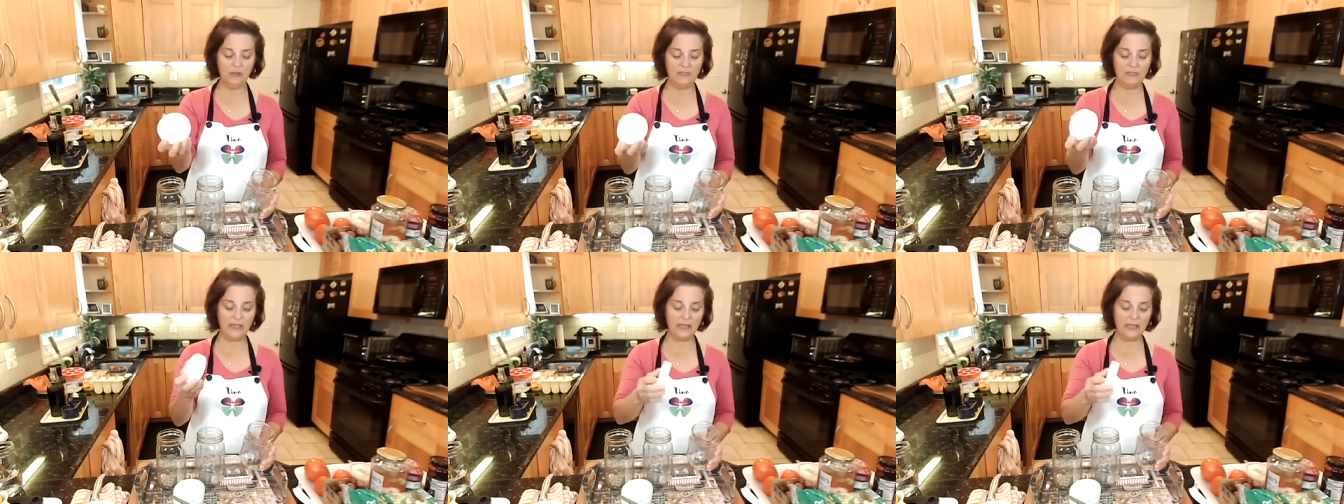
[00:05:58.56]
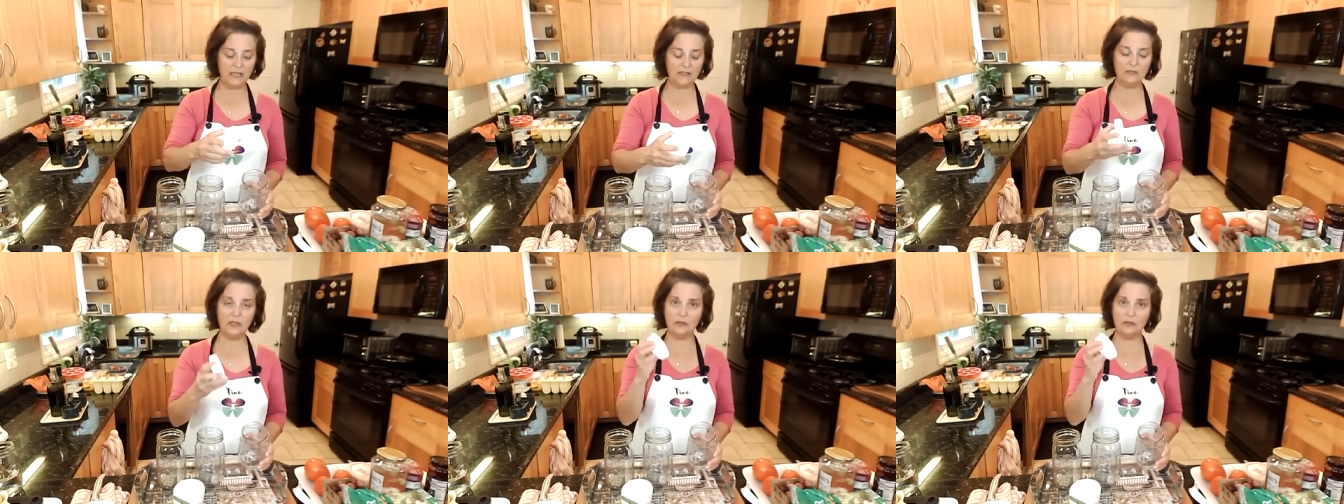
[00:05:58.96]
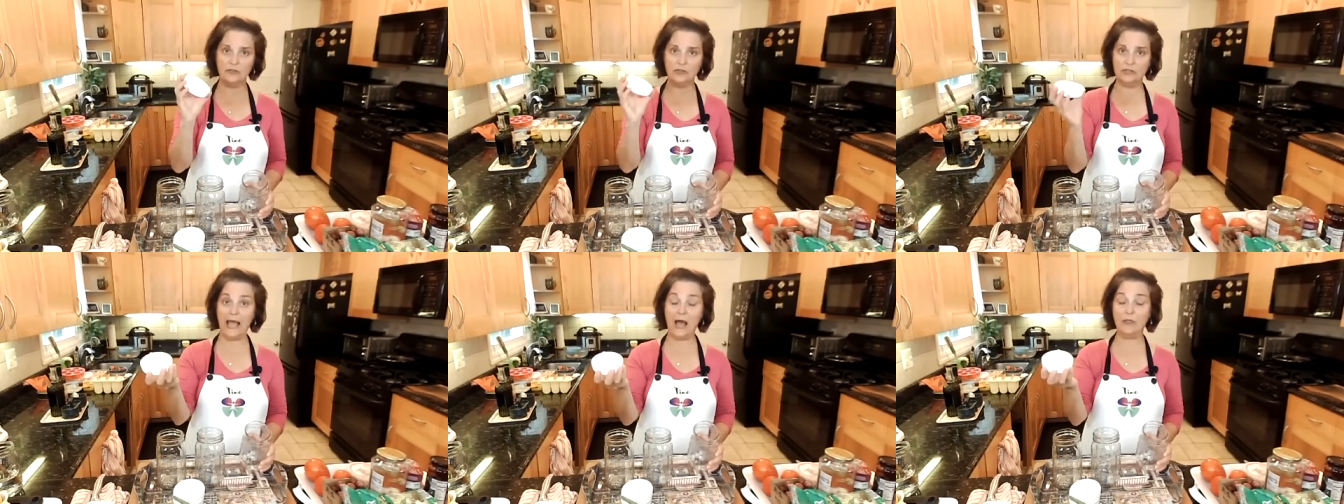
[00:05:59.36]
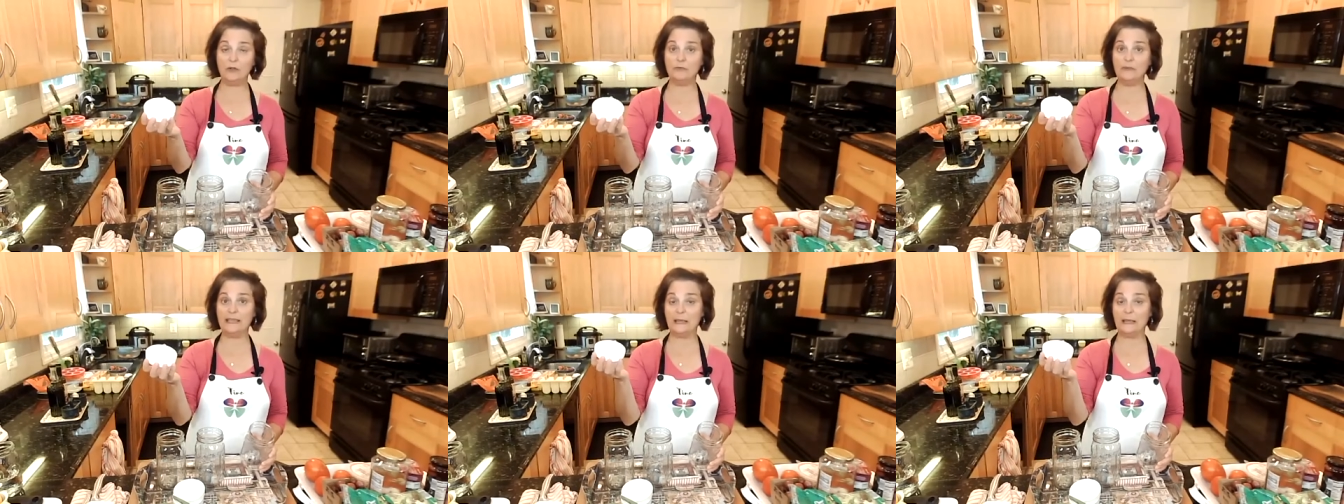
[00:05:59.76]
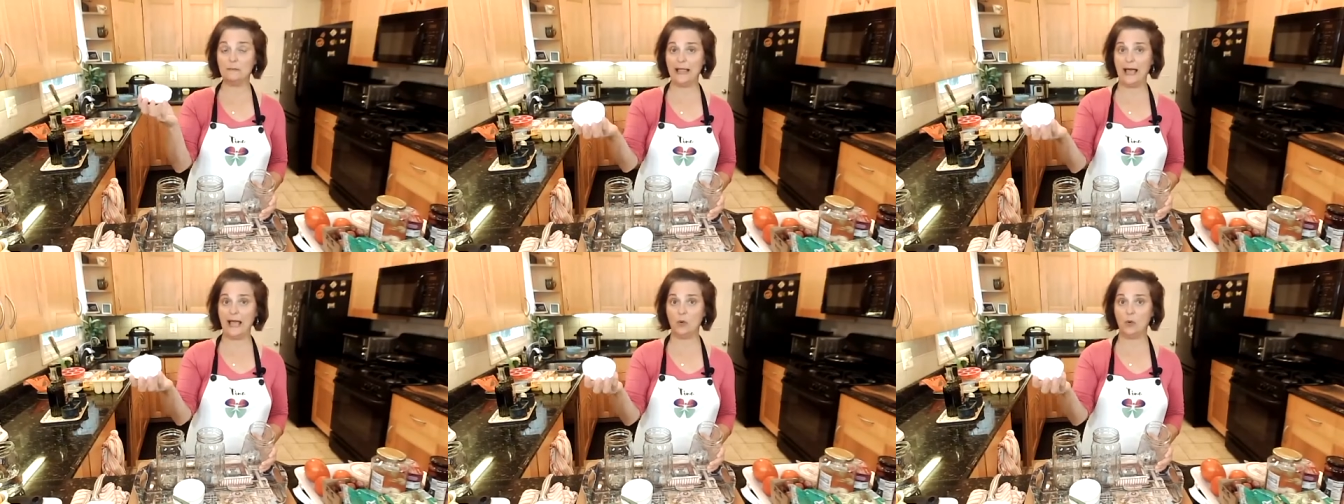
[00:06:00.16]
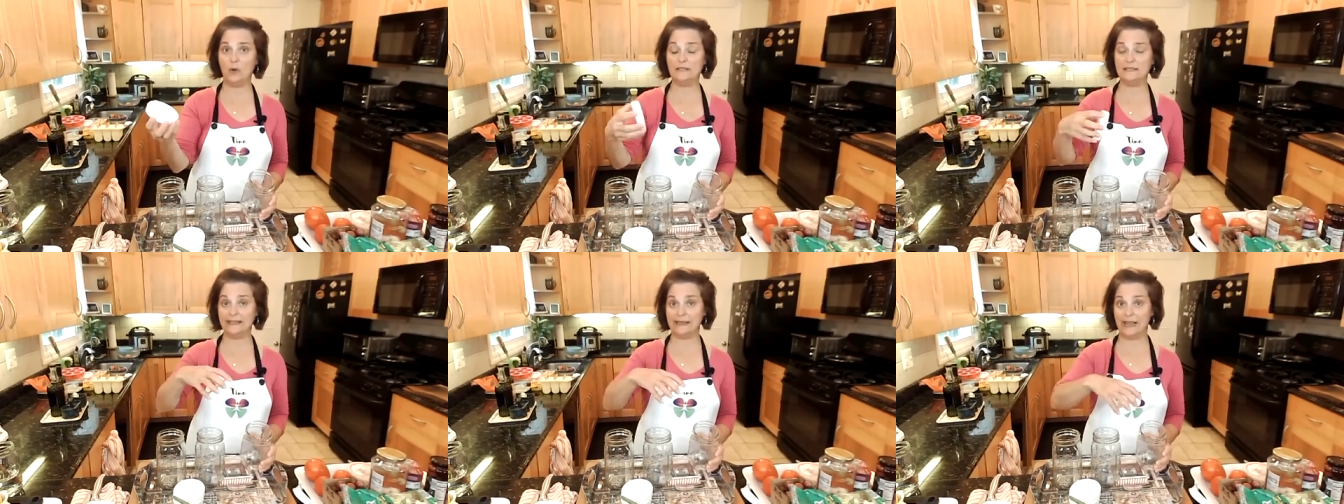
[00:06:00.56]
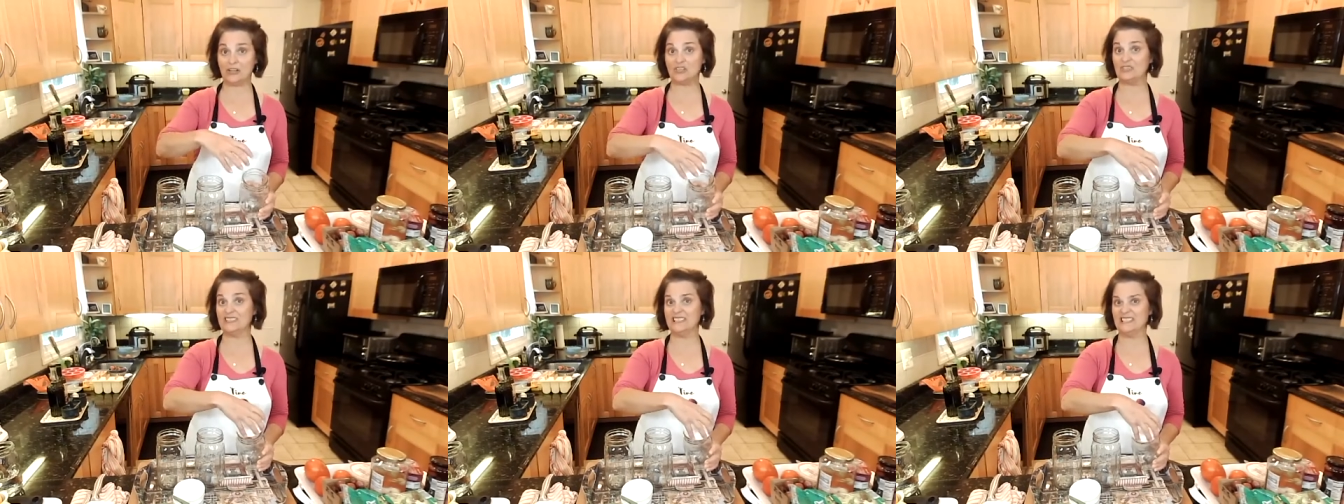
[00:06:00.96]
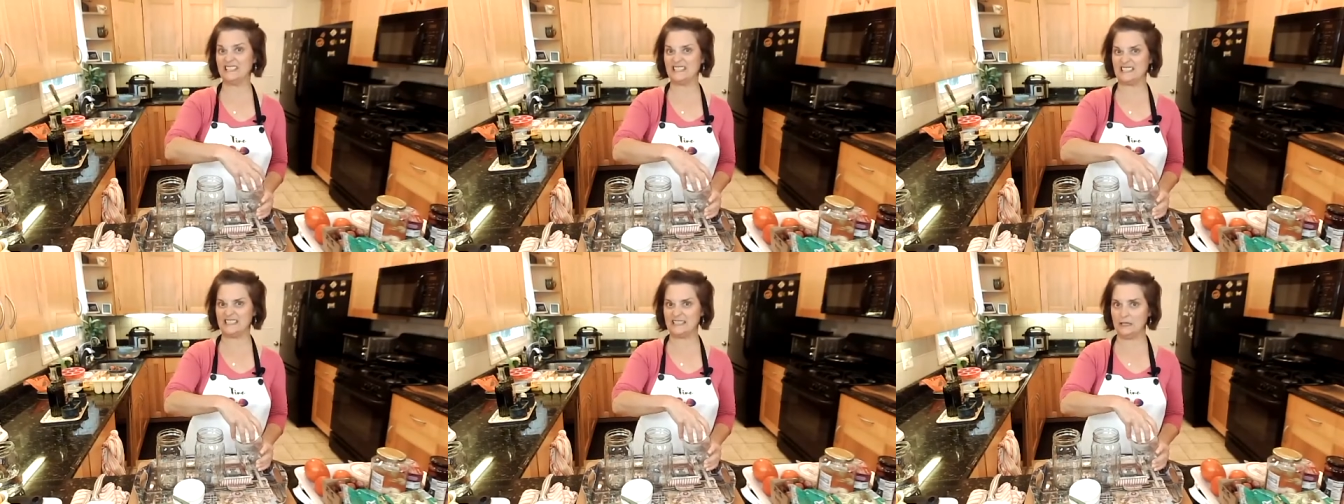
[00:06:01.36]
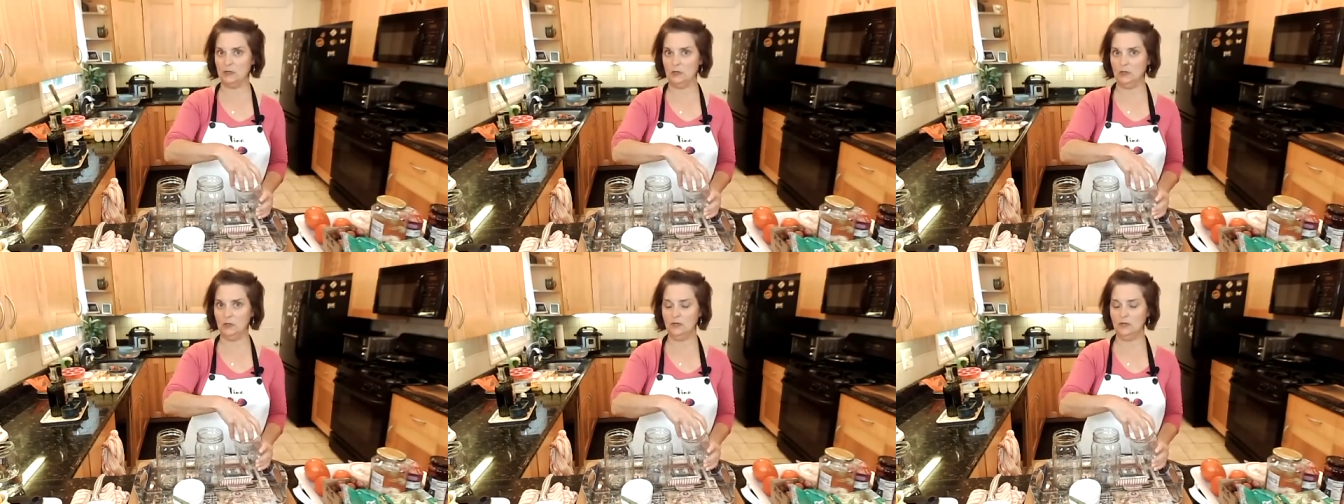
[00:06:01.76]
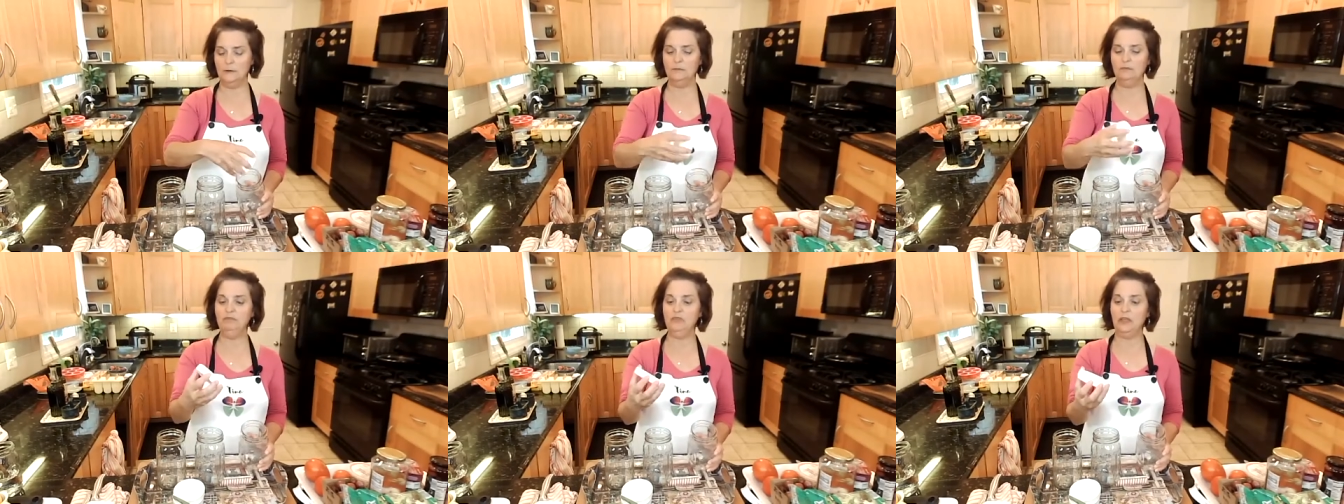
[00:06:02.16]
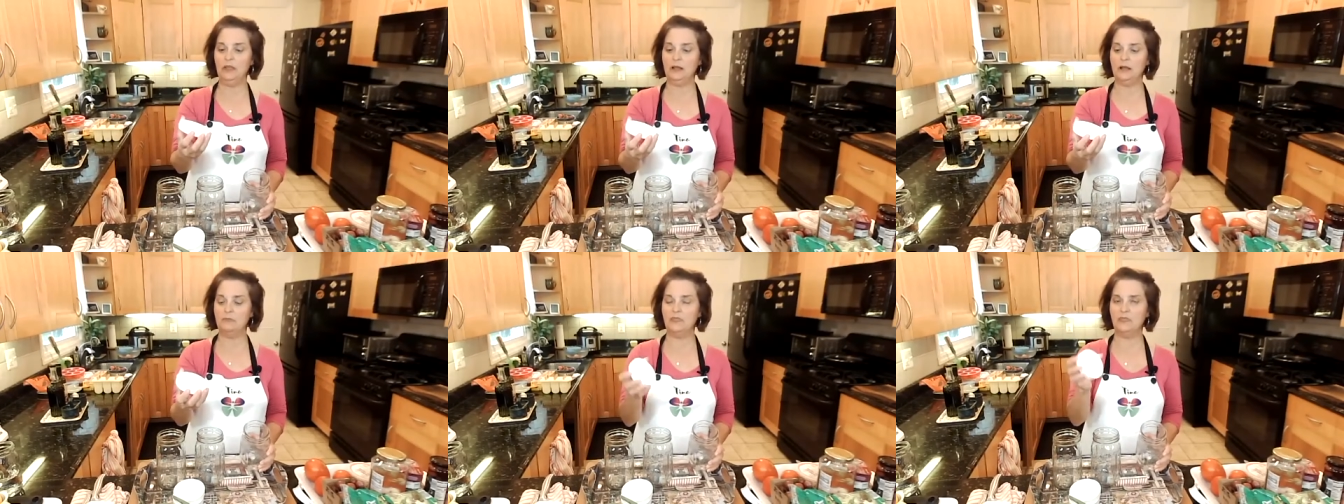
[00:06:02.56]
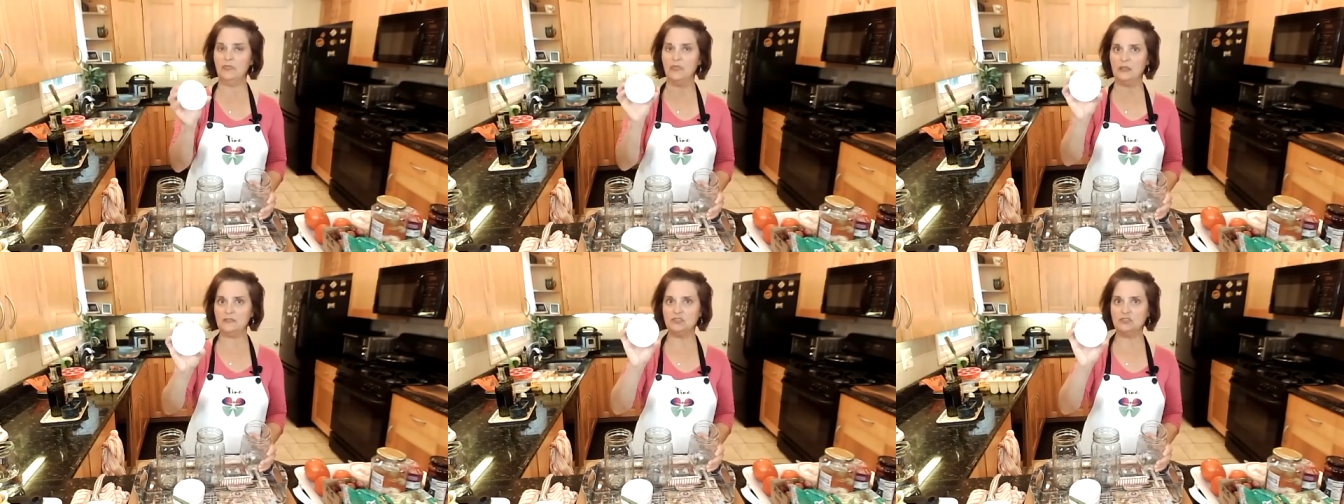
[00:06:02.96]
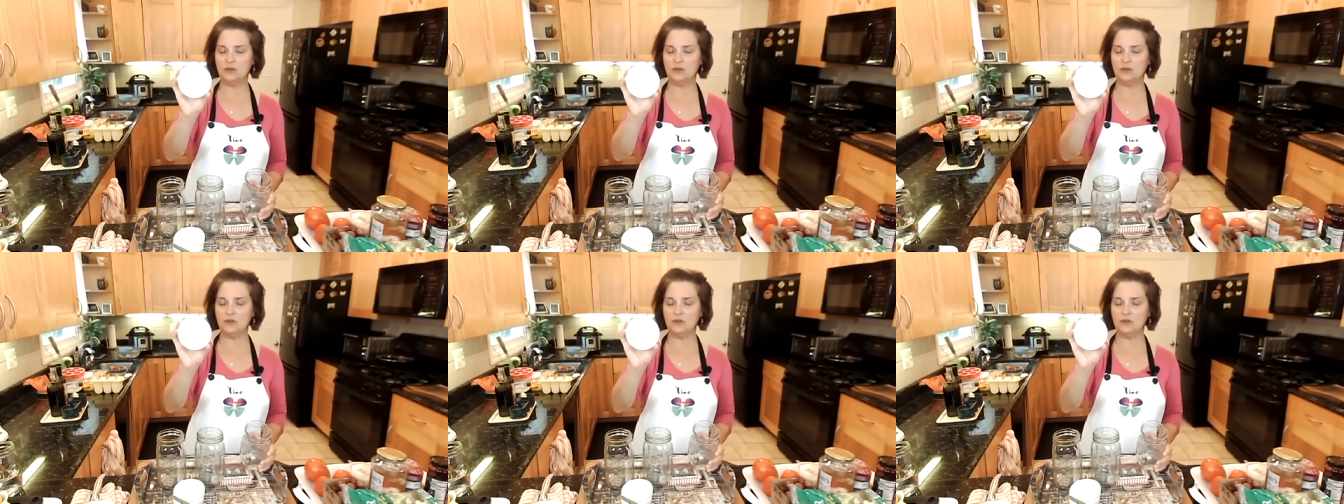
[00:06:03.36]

Now they're making black ones that actually seal, but these